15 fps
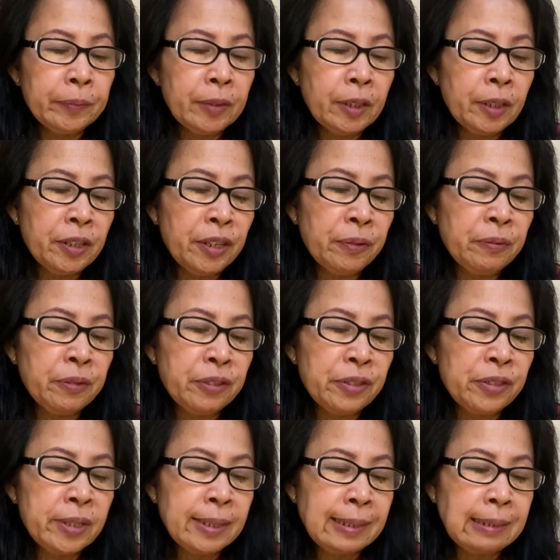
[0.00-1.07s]

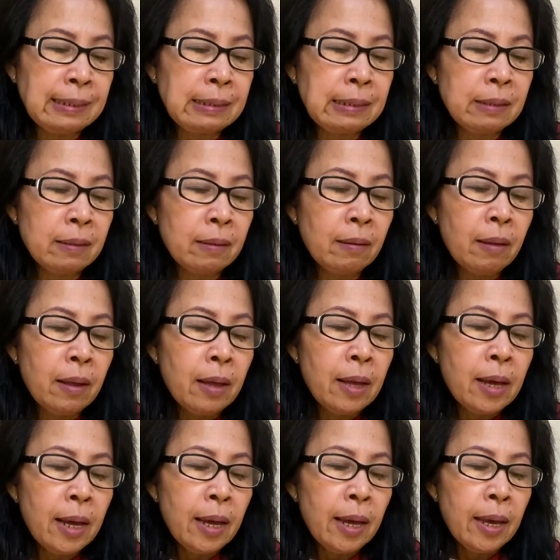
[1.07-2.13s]
grapefruits,
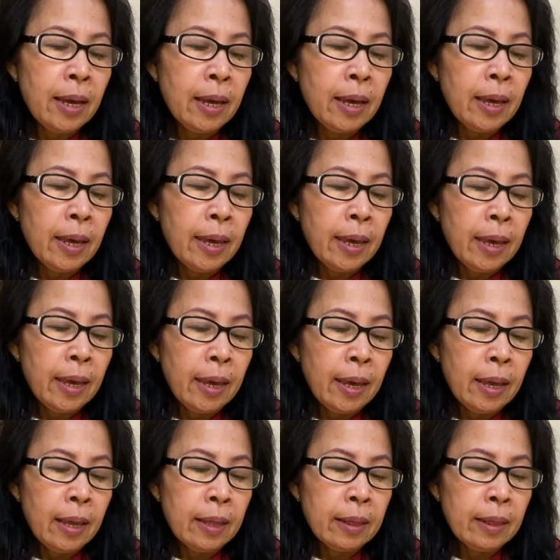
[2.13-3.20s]

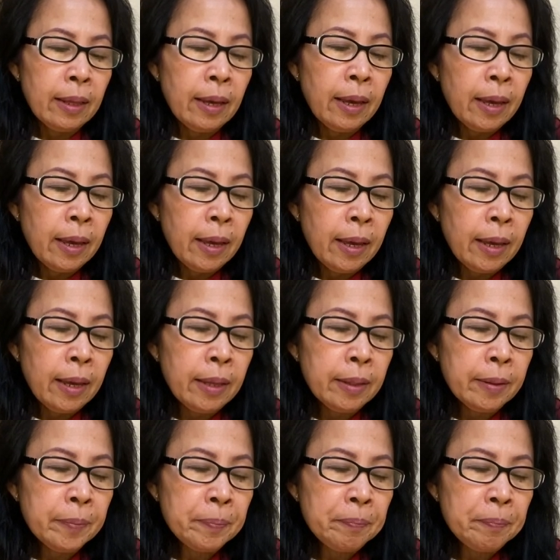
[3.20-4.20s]
and then